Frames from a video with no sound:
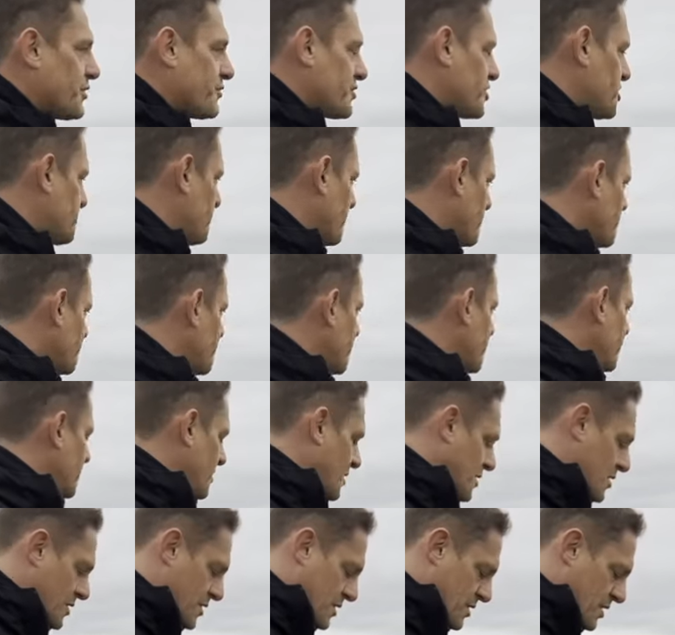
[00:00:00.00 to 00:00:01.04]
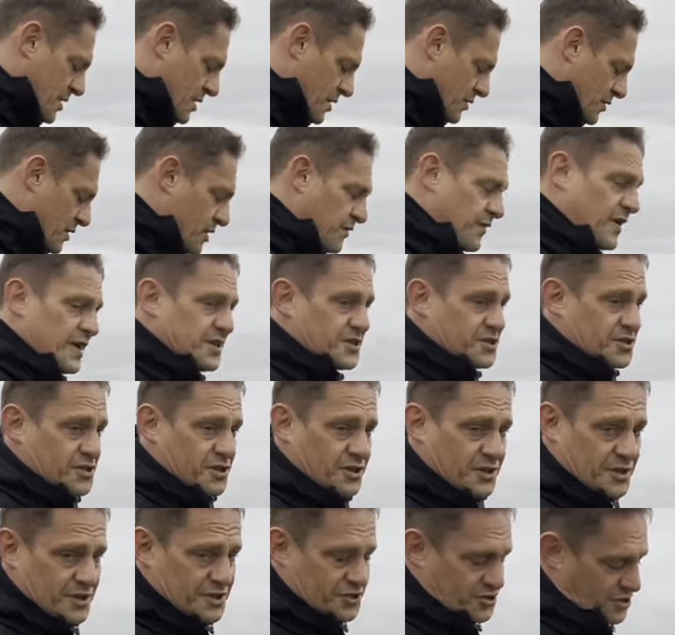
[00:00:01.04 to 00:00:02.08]
sponsor. We love Einstuk,
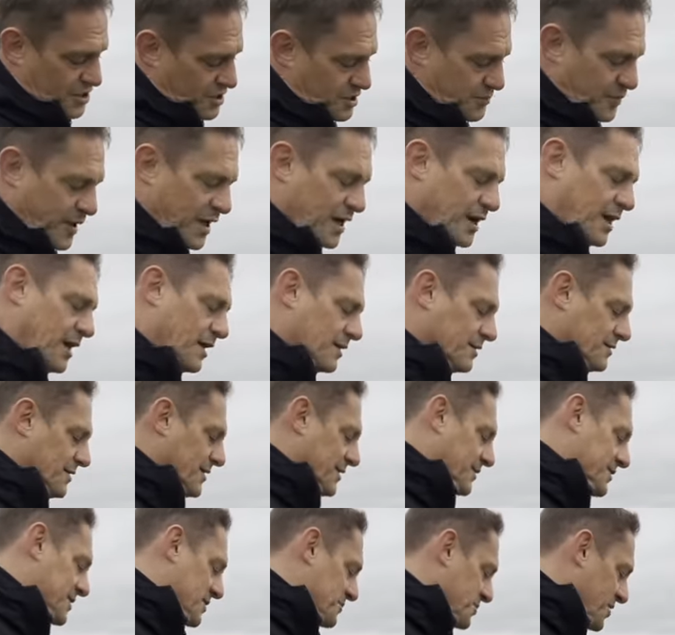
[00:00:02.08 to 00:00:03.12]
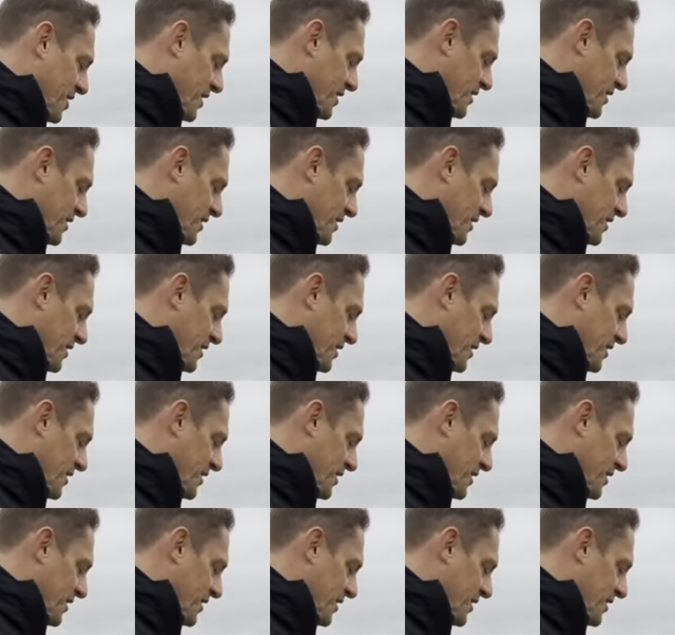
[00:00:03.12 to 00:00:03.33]
try the pale ale, I'll keep saying